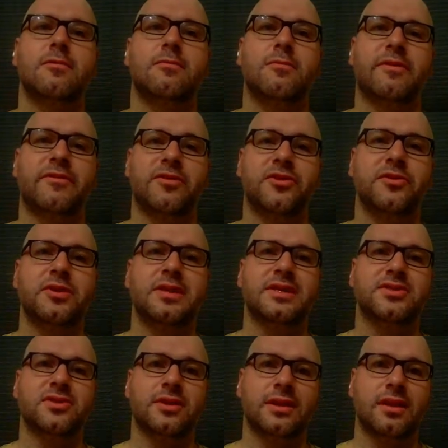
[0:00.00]
if you're doing
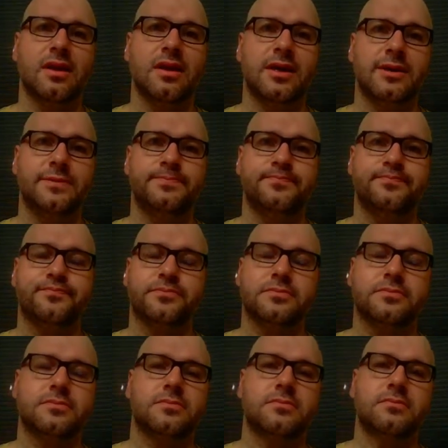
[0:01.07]
this online,
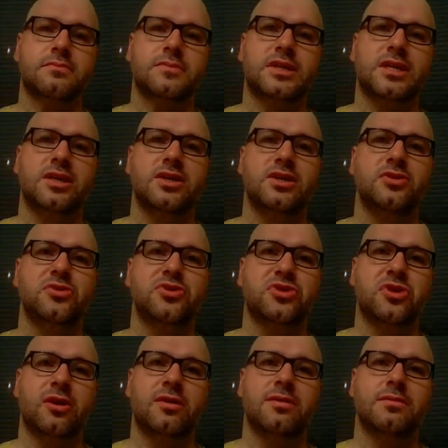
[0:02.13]
you
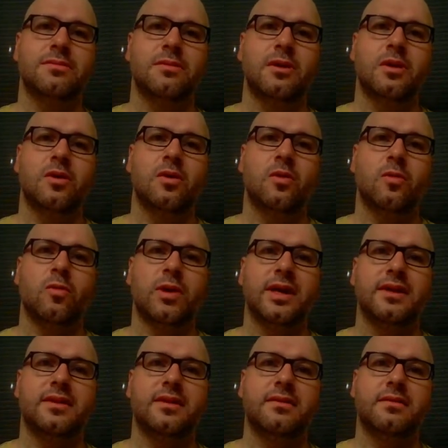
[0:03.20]
start
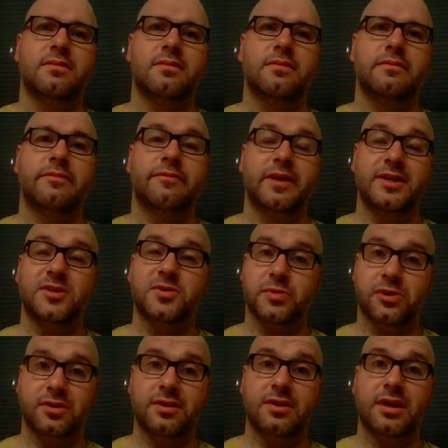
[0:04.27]
with
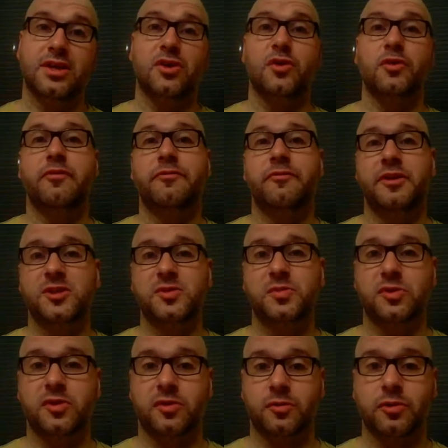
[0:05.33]
Facebook and you do a
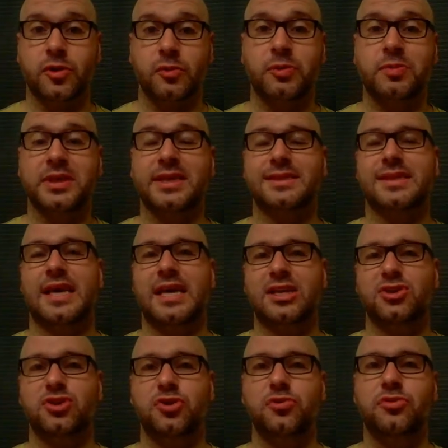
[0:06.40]
Facebook group, because
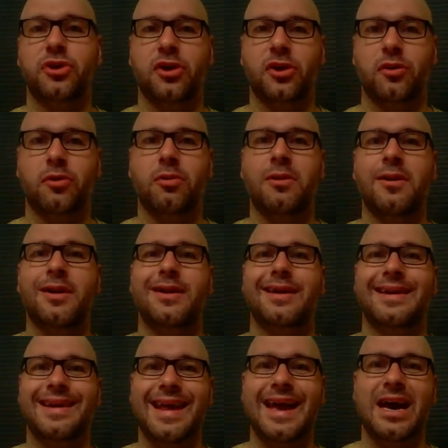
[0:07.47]
as you know
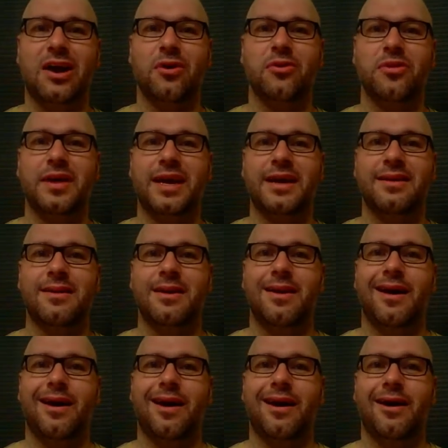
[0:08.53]
now that
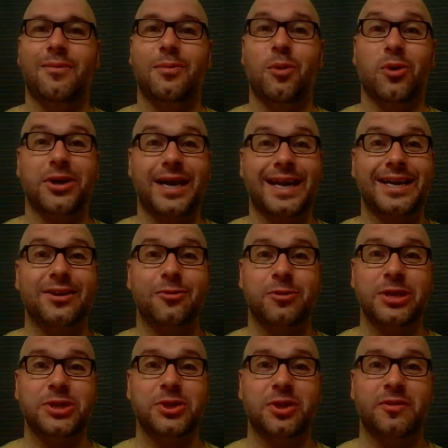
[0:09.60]
organic
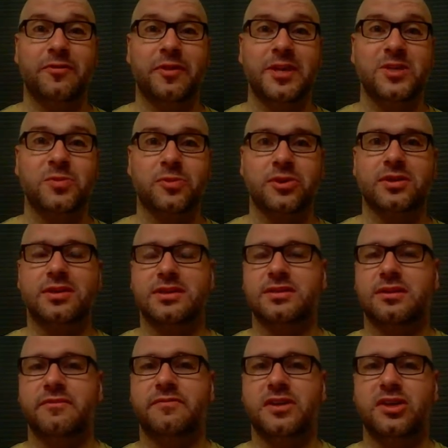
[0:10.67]
reach on Facebook, the
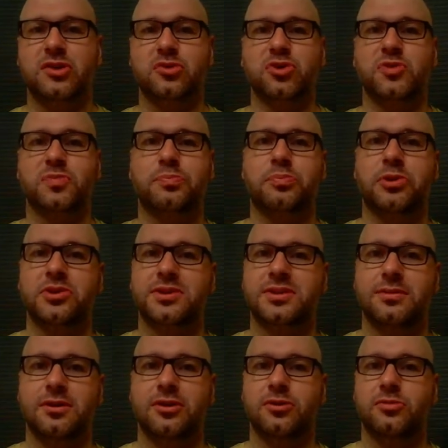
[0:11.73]
stuff that you
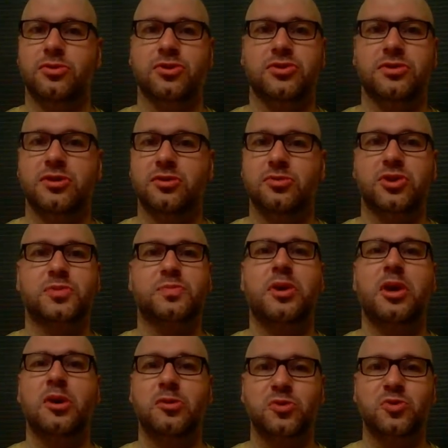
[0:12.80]
just
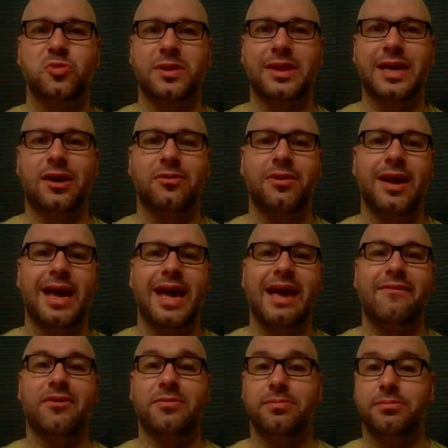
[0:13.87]
post without
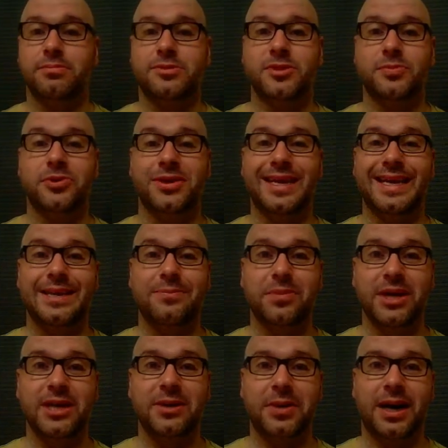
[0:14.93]
having to put any
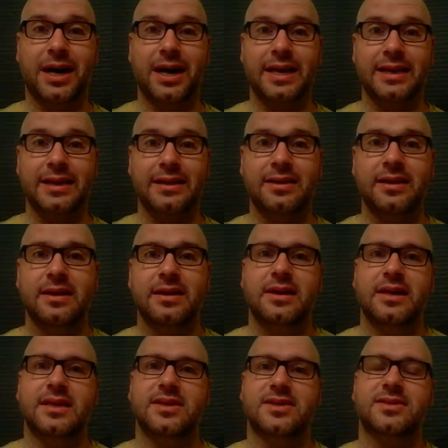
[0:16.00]
money behind it,
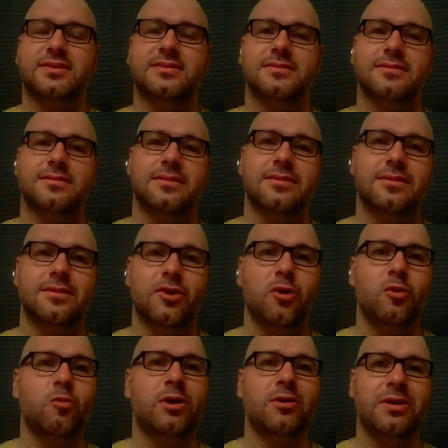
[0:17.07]
is
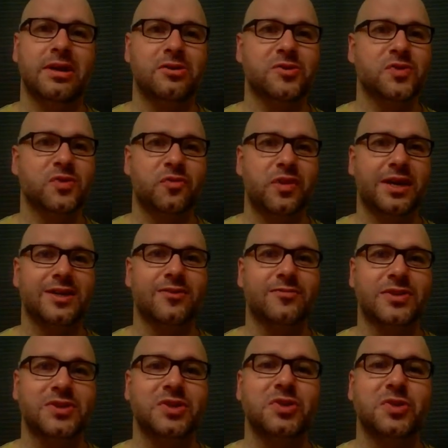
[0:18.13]
nowhere near as effective
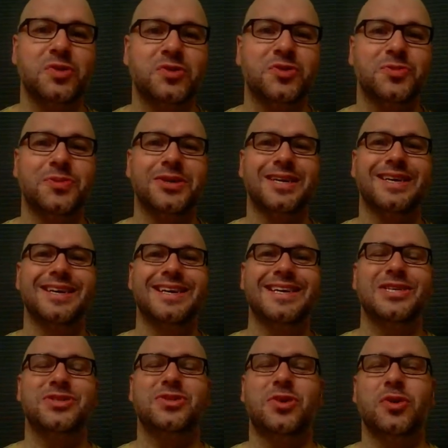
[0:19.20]
as it used to be.
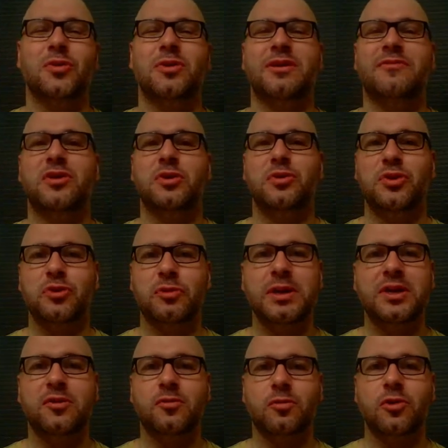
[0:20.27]
So if you do
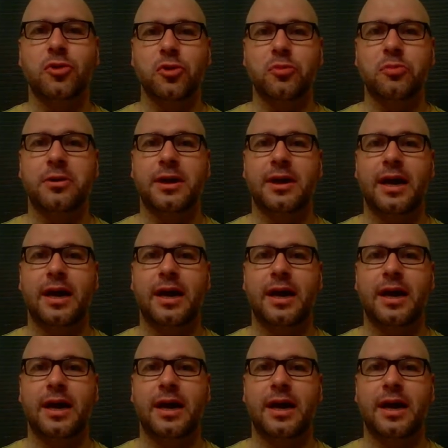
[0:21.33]
a group,